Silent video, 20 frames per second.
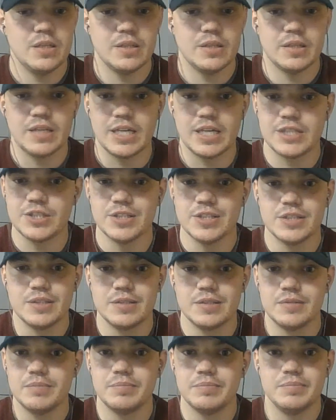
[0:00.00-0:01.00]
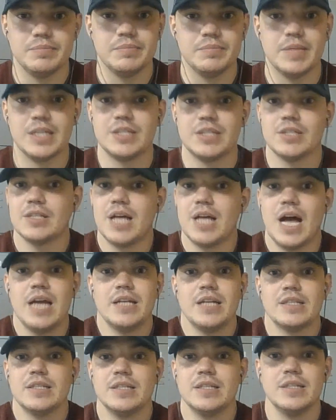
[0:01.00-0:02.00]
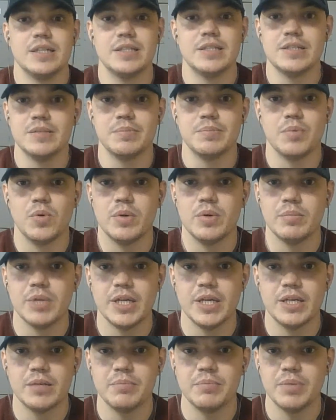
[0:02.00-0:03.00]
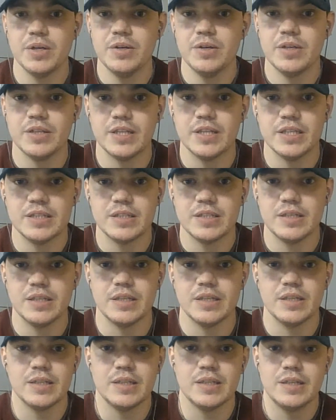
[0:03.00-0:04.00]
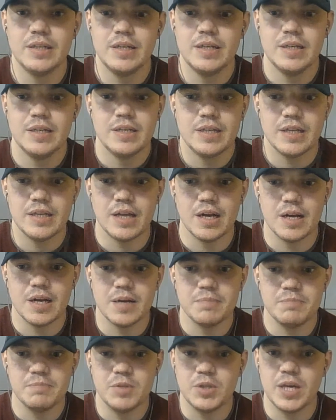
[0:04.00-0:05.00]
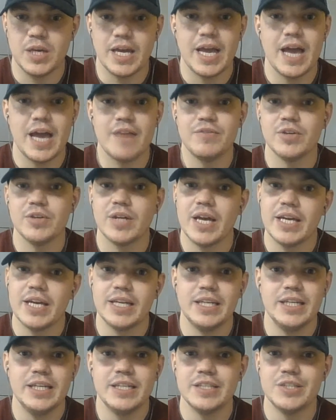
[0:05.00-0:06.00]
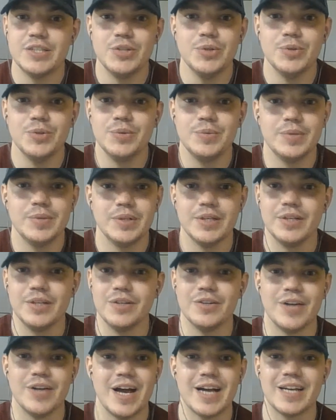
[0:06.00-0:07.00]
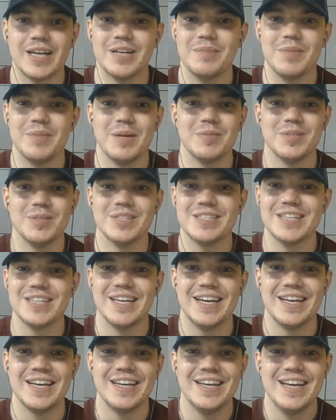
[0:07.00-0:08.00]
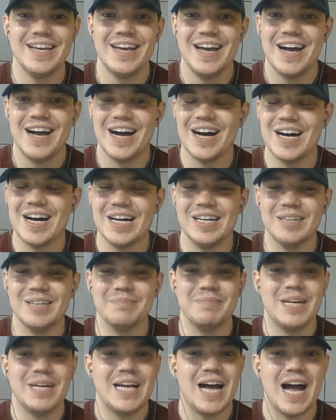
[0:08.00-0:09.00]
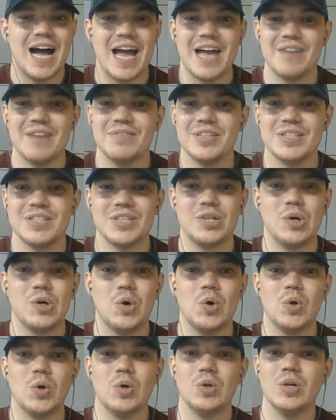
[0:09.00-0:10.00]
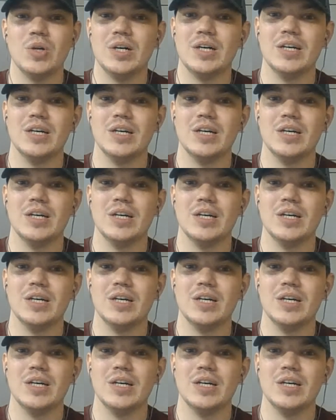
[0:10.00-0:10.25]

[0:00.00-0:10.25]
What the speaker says: That's just honesty. That's point blank and period. That you can't have your cake and eat it too. You're not going to be able to say, I have this goal